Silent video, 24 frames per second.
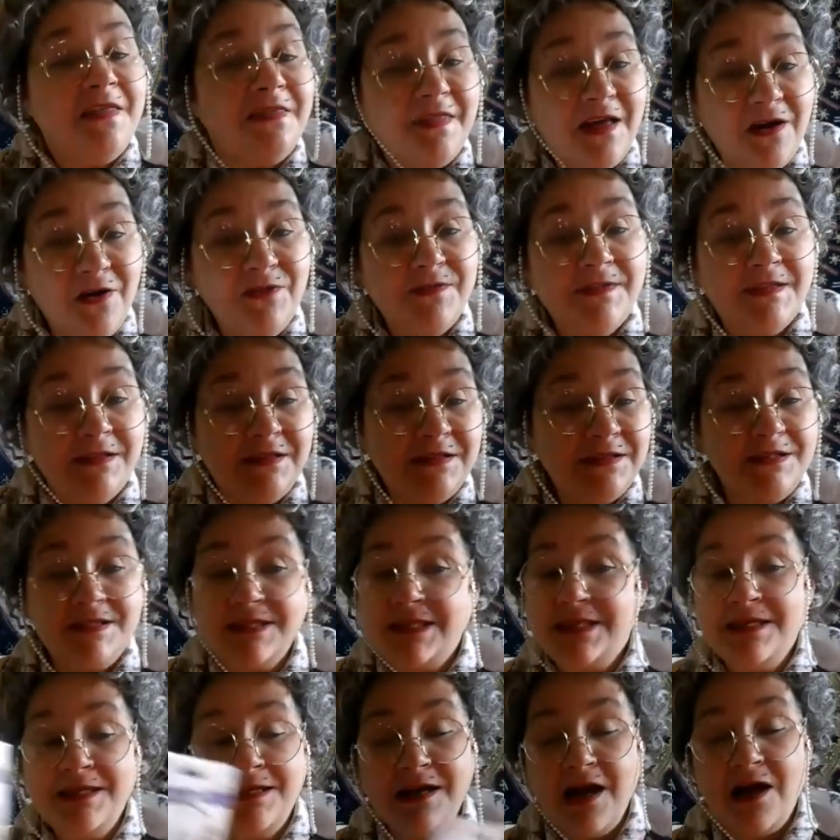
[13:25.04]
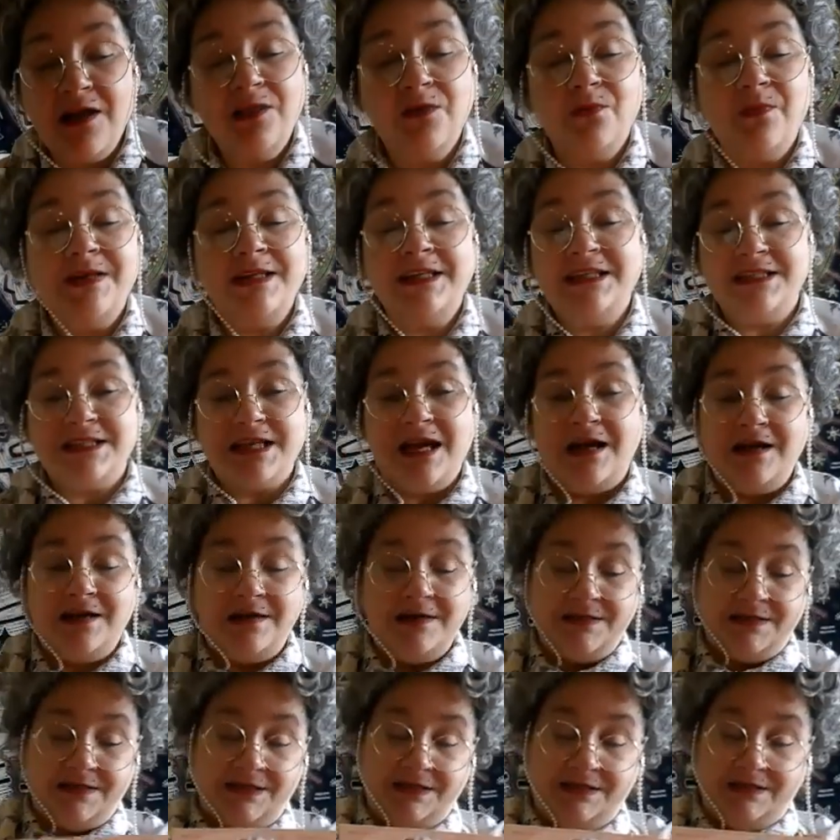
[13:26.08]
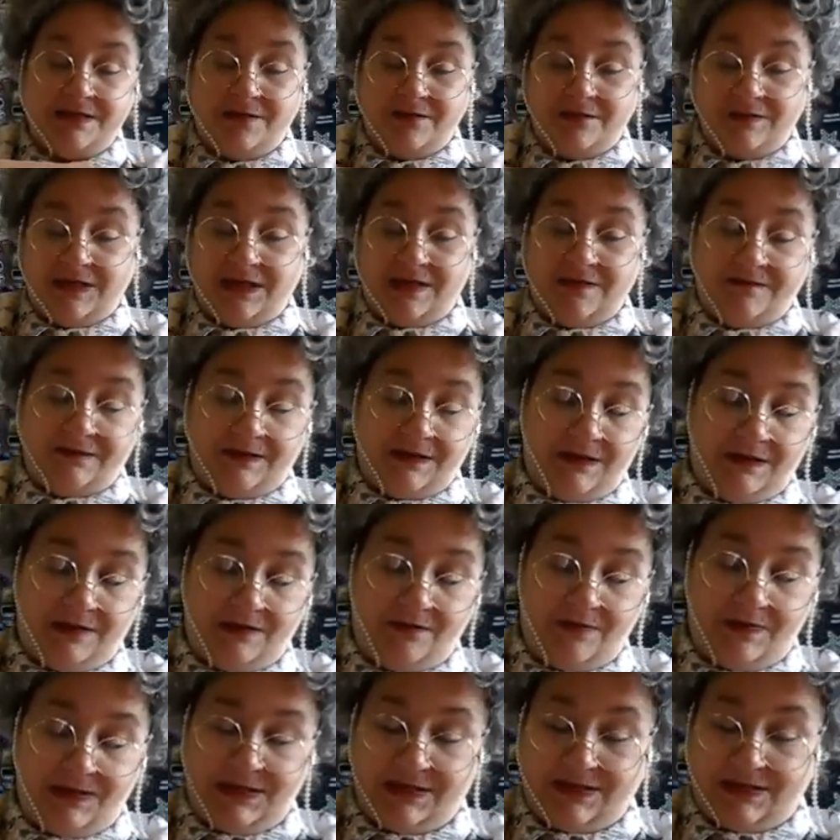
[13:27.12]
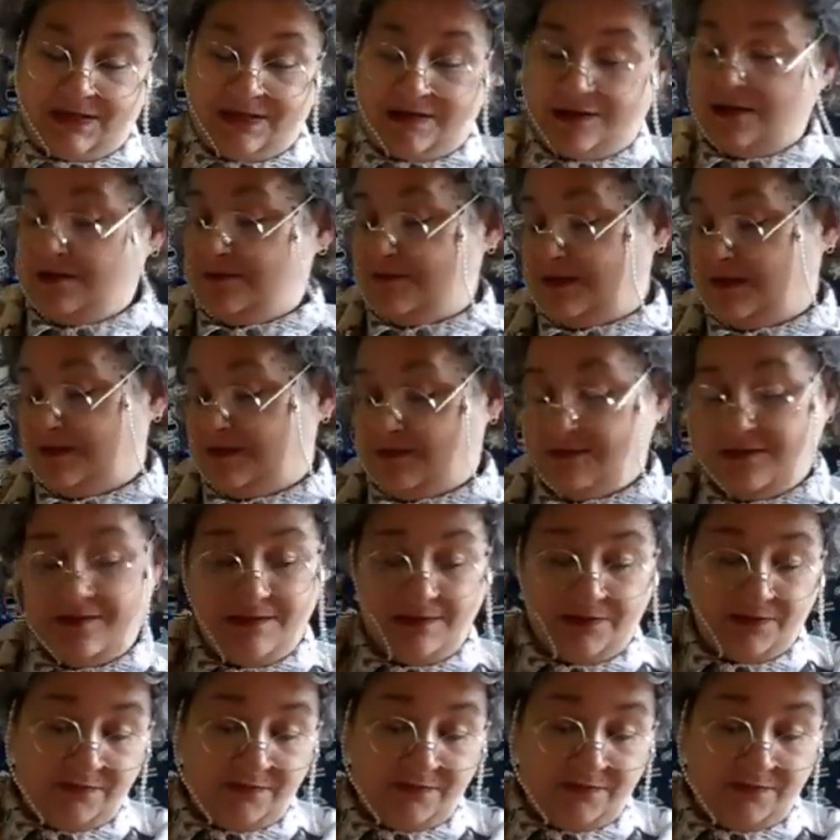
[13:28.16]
That, see, I'll win his heart, dear. I'll definitely win his heart with that.